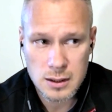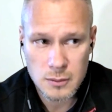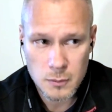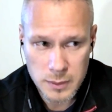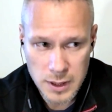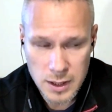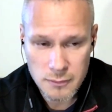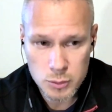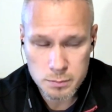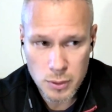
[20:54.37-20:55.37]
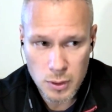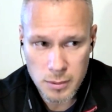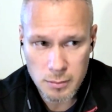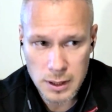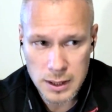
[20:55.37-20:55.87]
we would
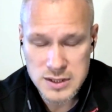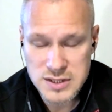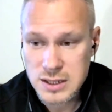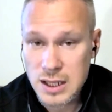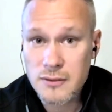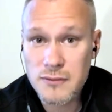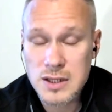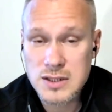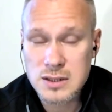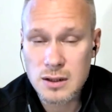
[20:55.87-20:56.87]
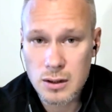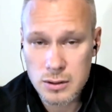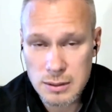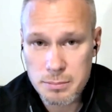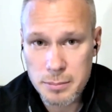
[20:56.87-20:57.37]
probably stick with all
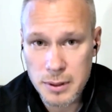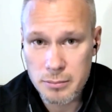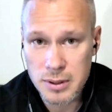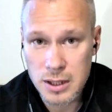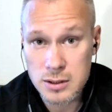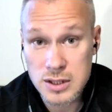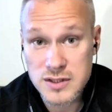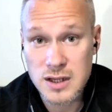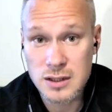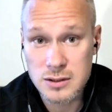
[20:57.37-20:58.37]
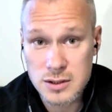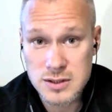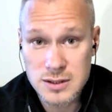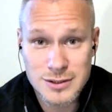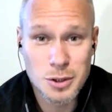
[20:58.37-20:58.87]
the people being designers.
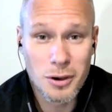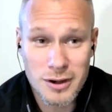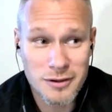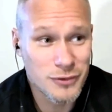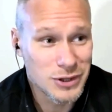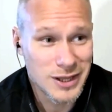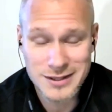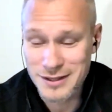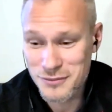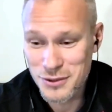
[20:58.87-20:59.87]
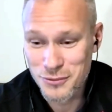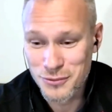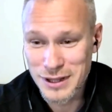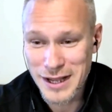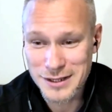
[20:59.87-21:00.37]
Sorry for that if you
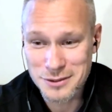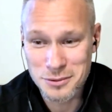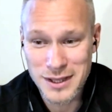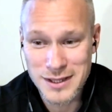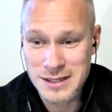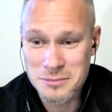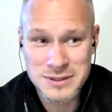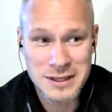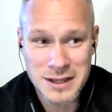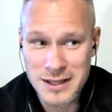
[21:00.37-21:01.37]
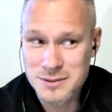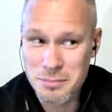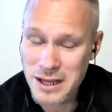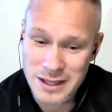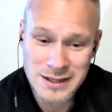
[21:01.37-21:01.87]
would like to get something else,
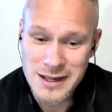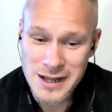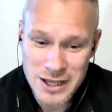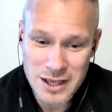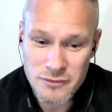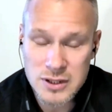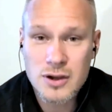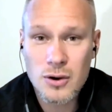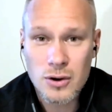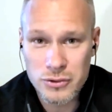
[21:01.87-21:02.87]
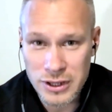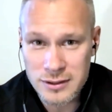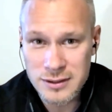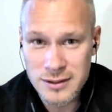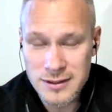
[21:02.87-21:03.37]
but even
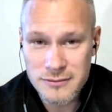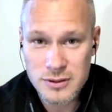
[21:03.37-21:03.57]
coding, for